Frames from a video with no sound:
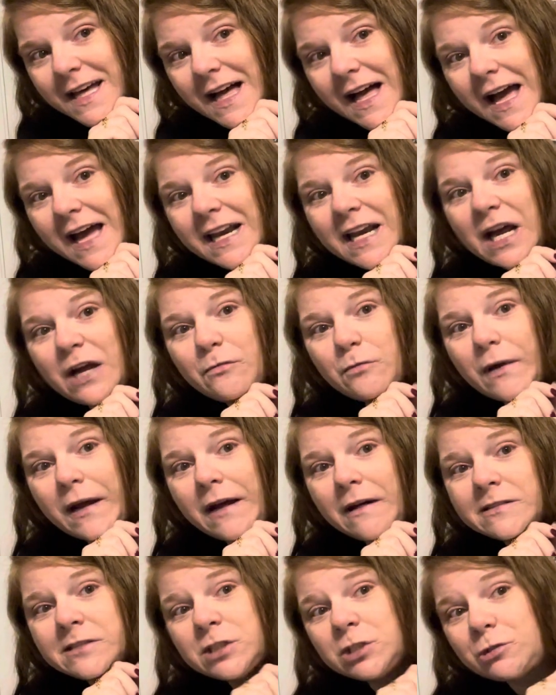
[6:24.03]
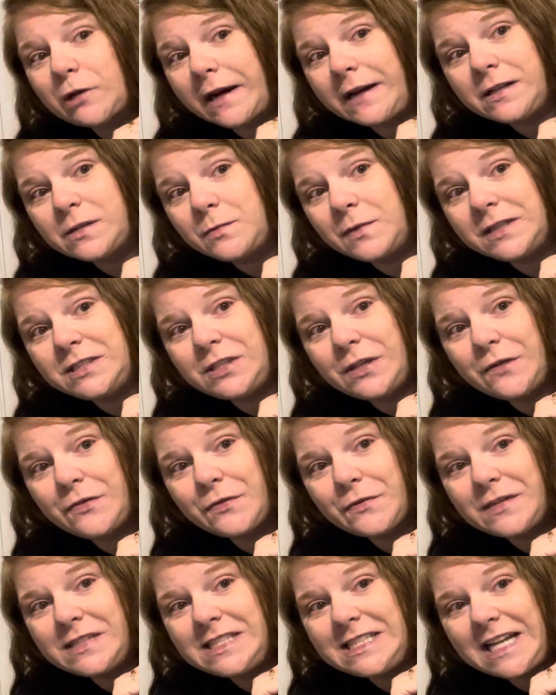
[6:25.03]
And I ran straight to
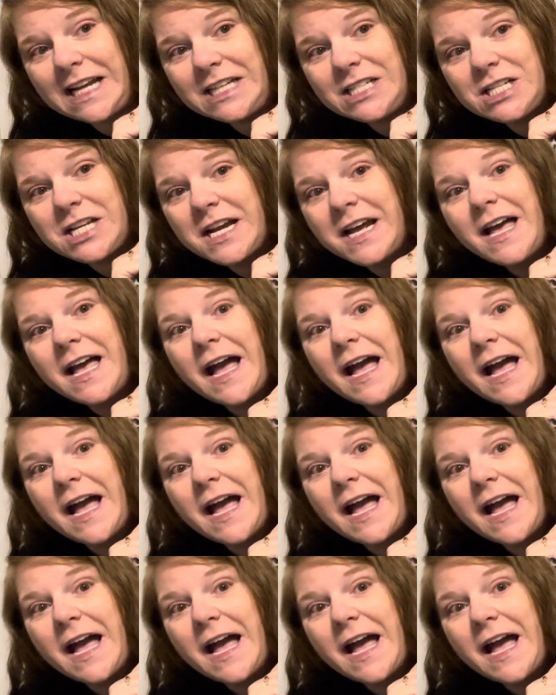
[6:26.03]
1-2-3 Stitch